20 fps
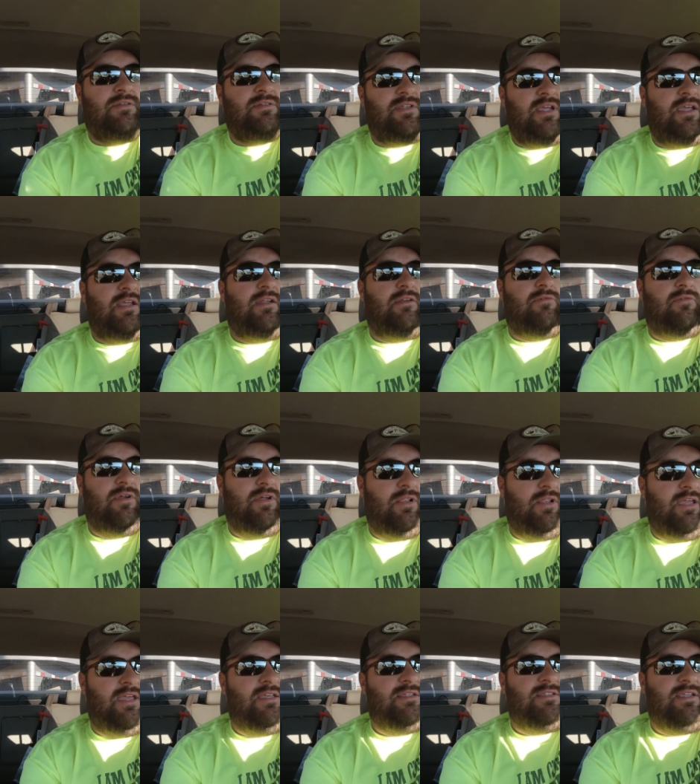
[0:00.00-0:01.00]
taking it
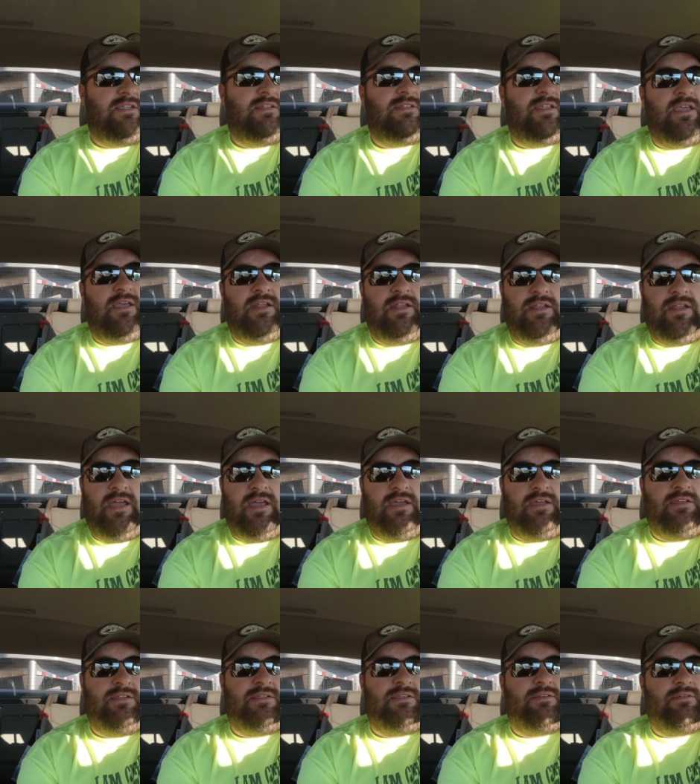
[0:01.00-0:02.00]
real easy, taking it
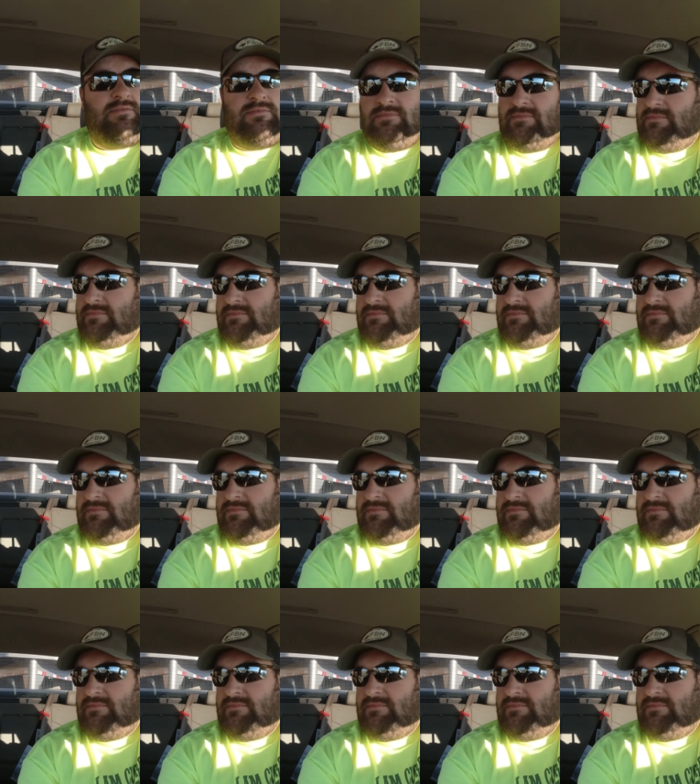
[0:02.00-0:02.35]
nice,